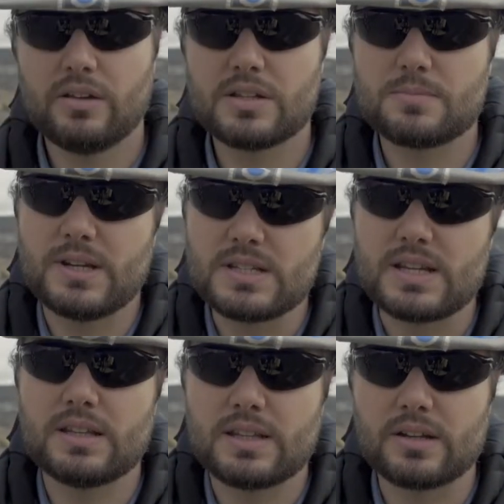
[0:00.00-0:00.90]
It's my
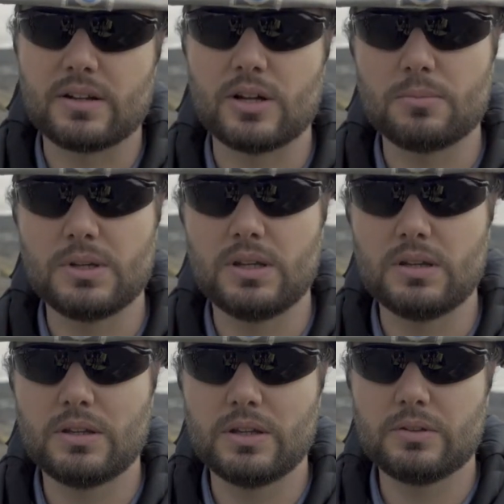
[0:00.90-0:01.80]
intent that it'll help
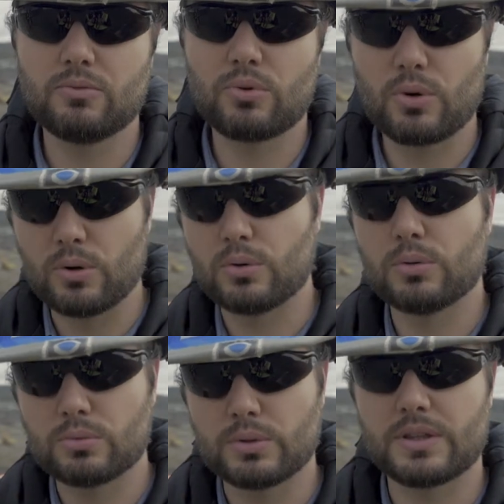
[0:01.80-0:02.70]
me
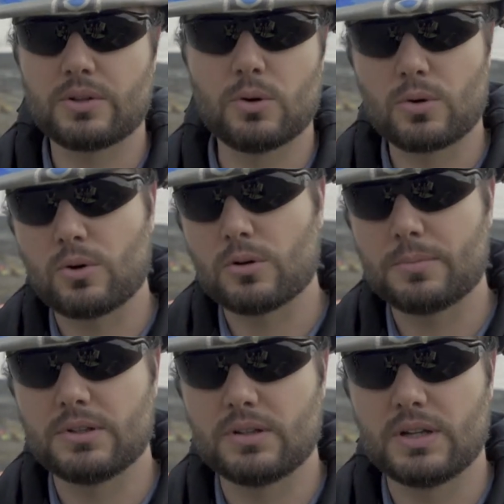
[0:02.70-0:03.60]
grow with
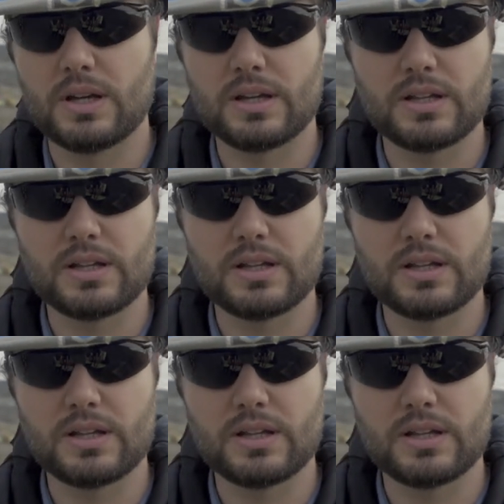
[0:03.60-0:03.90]
Goldcorp and uh,